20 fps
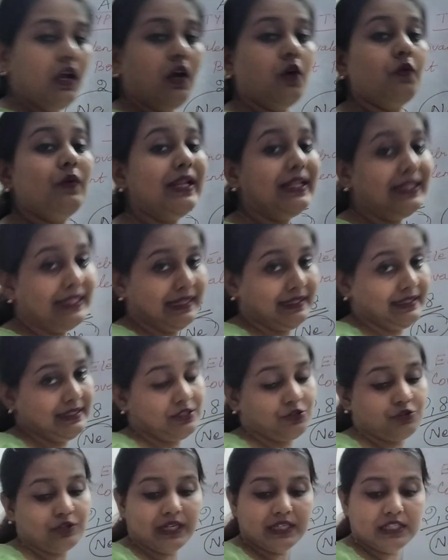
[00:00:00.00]
When there is
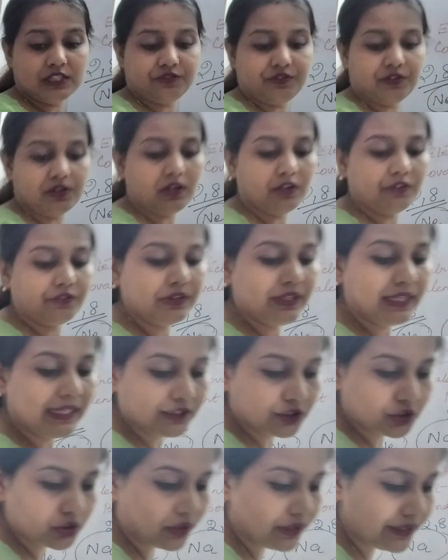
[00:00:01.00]
transfer of
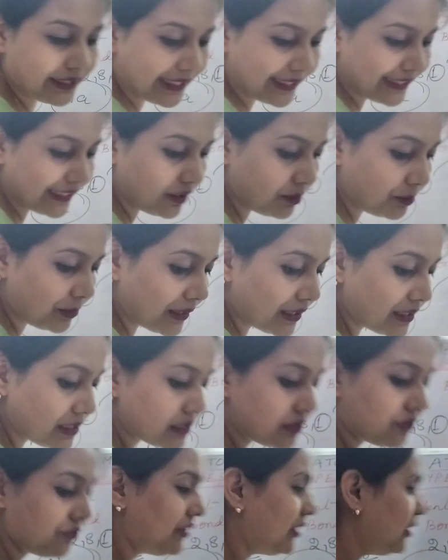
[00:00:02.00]
electron taking place,
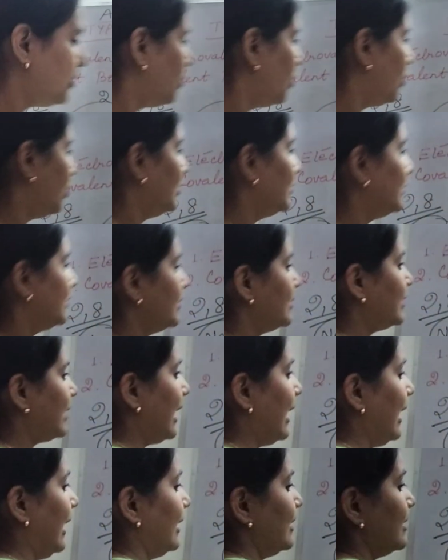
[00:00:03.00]
we call this
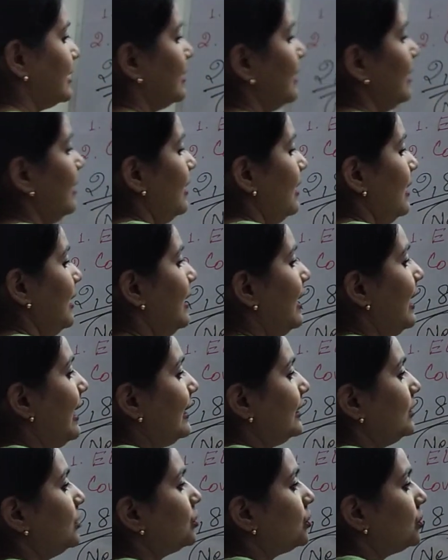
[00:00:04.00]
as
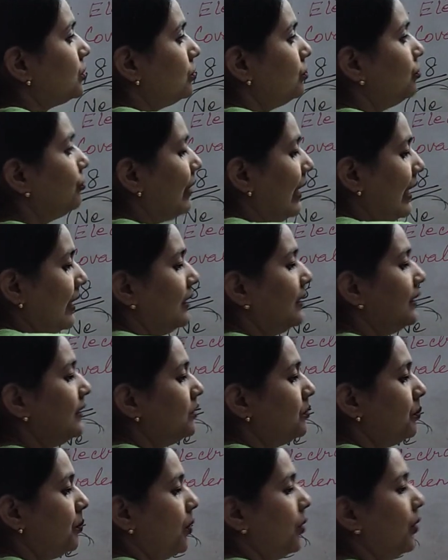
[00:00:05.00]

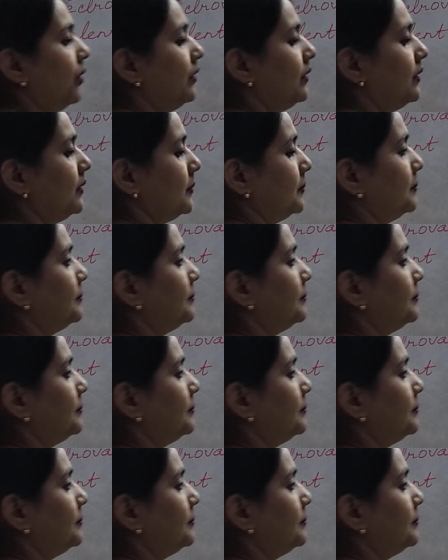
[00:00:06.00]
electrovalent bond.